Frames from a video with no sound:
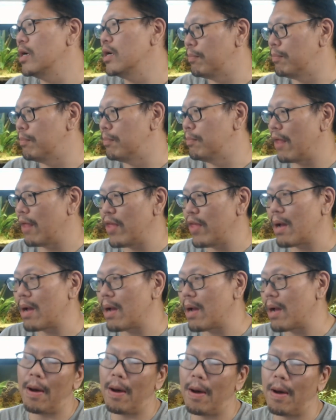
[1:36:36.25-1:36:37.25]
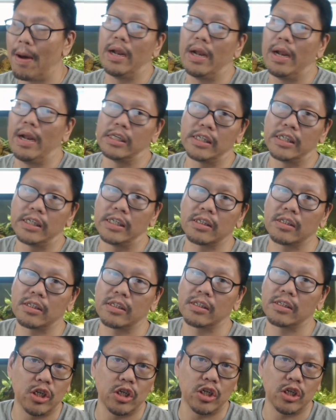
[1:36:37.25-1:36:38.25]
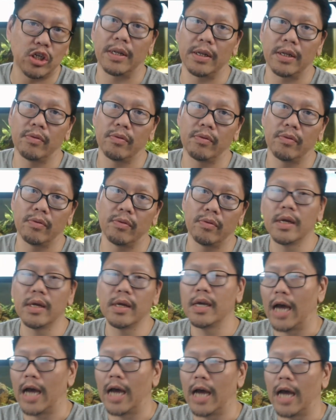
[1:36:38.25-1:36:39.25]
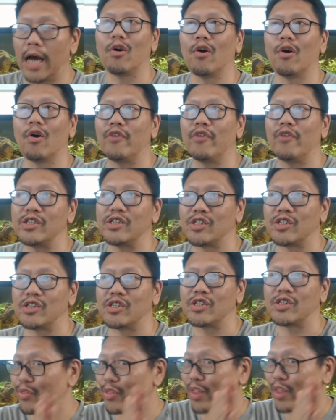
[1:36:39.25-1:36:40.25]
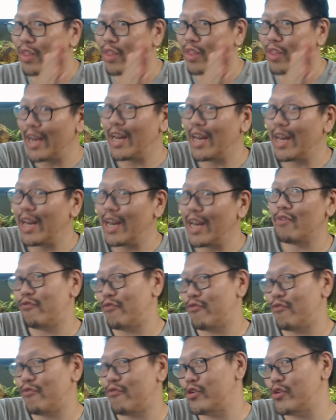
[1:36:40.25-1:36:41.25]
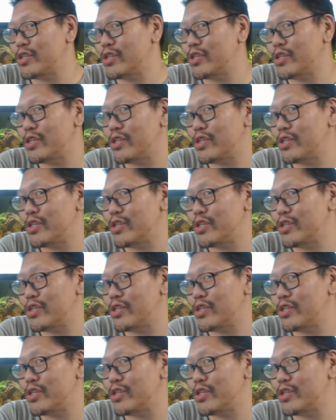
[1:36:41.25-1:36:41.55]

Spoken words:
But I think I'm about ready to just jump into it. I don't know if I should start with the lighting one first